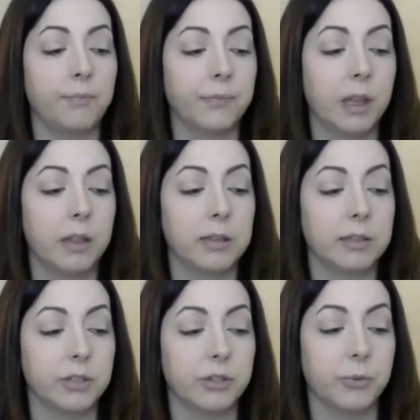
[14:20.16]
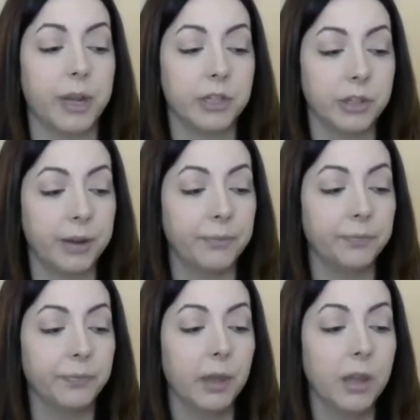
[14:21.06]
in this situation.
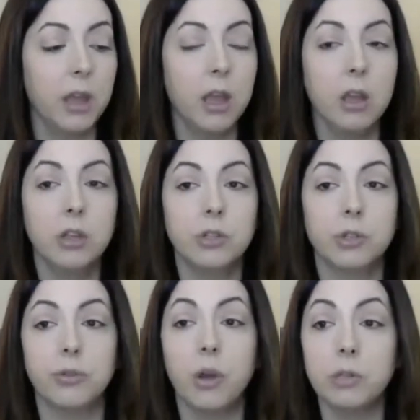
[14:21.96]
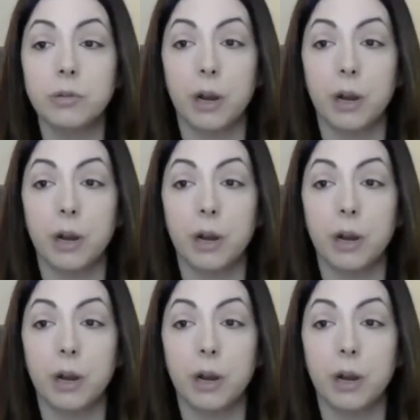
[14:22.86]
So those